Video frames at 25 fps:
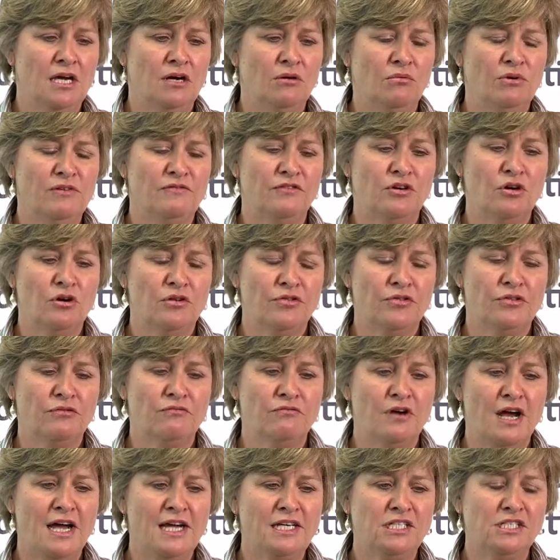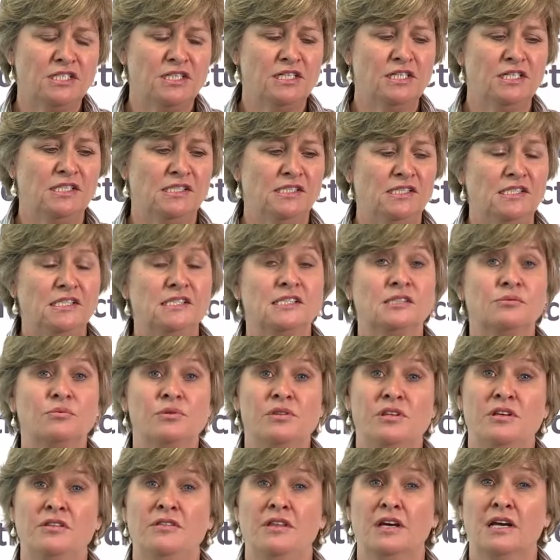We've got the range that exists
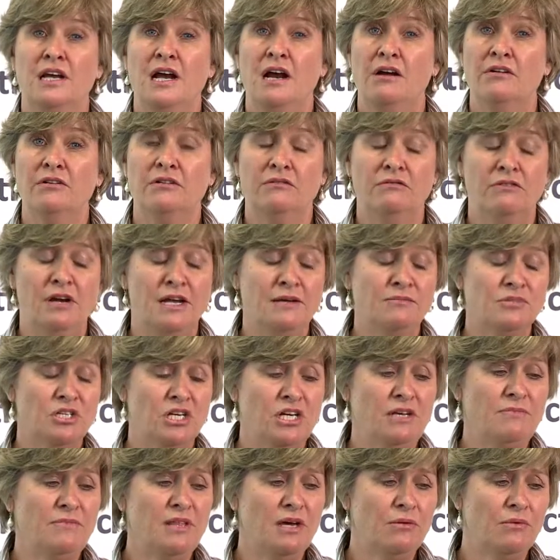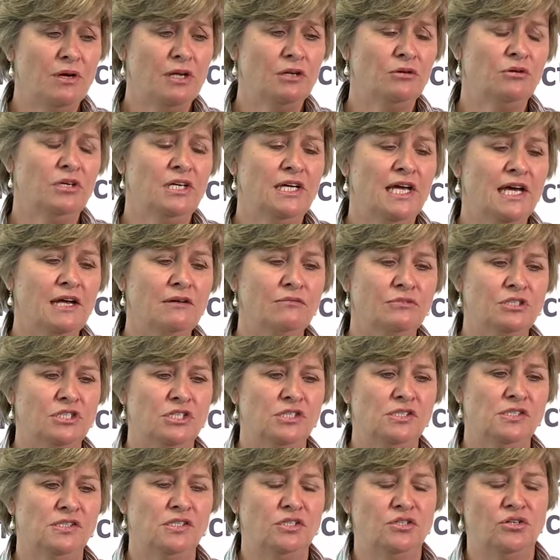within the current RAM team that we're looking at, which
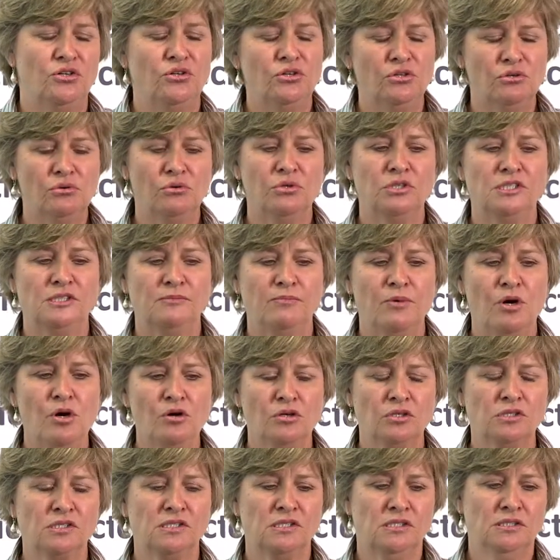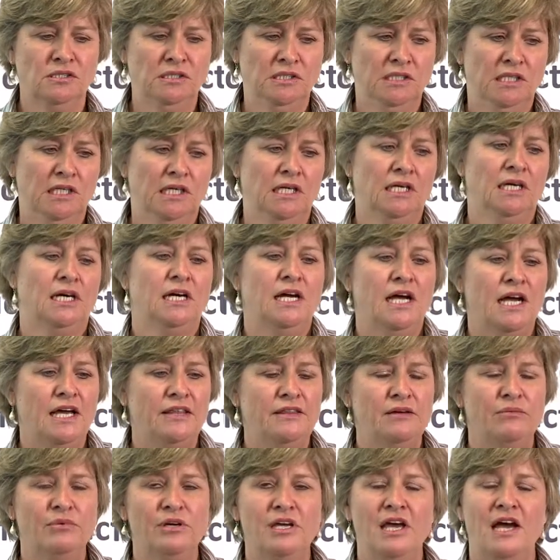is the turquoise box. And
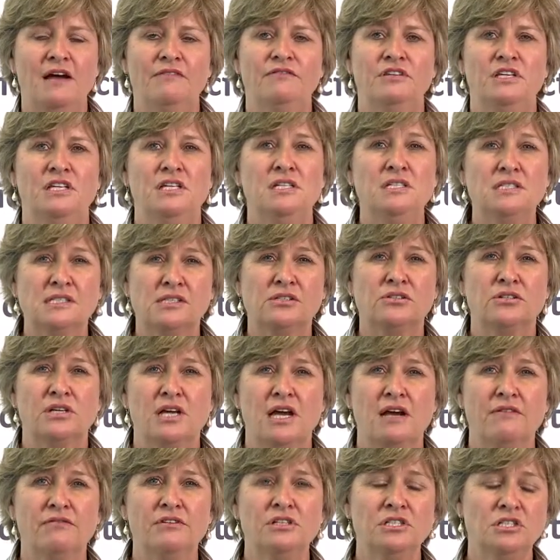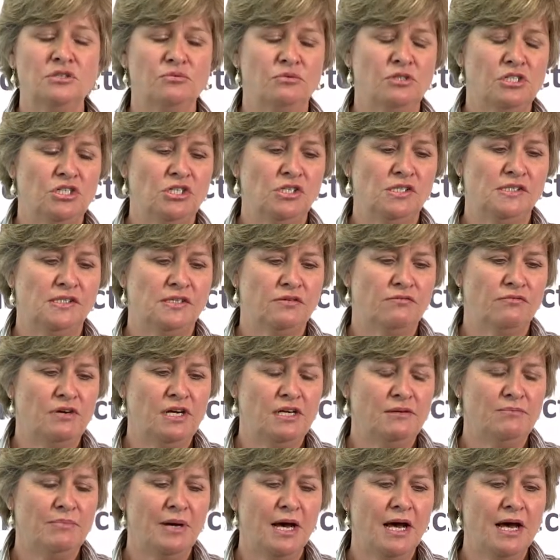then we have the industry average, which is the
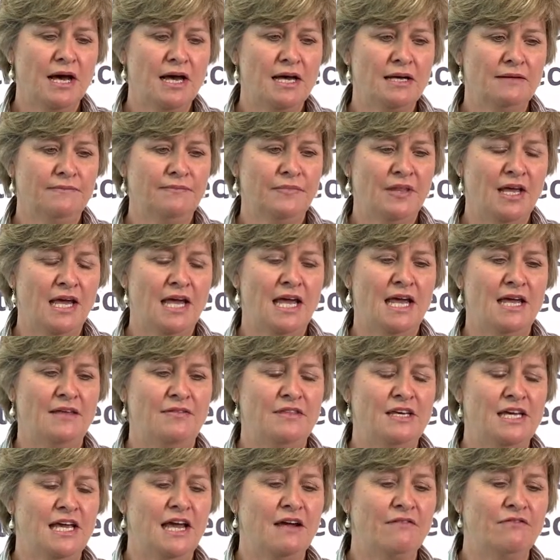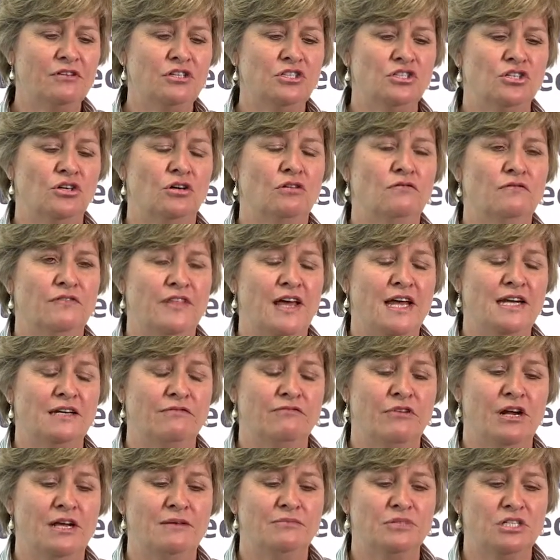red bar, and the average of that
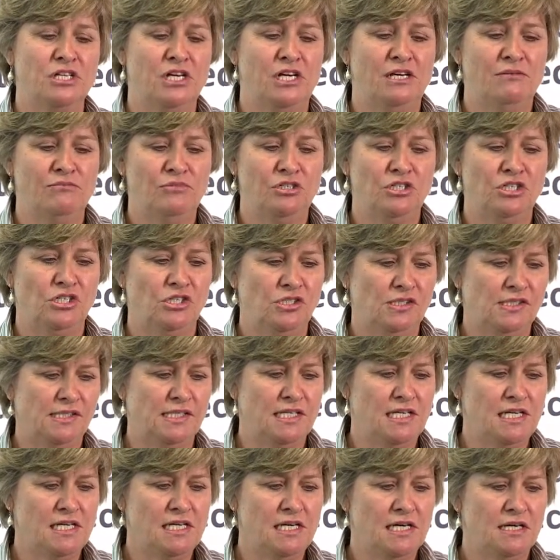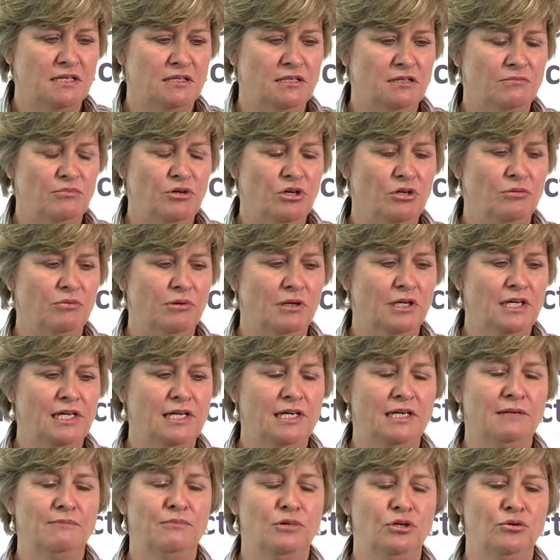RAM team, which is the purpley
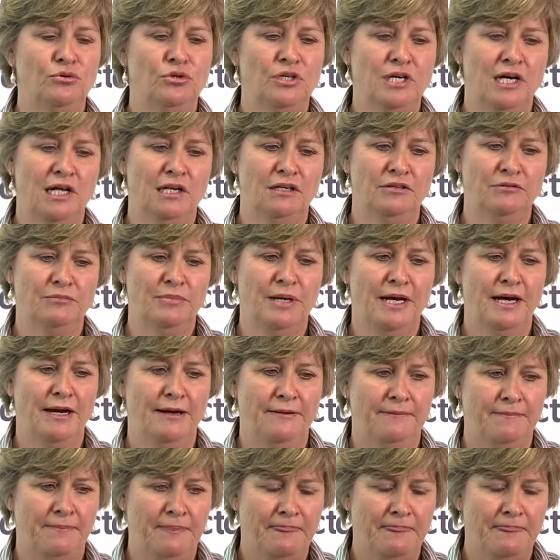blue coloured bar.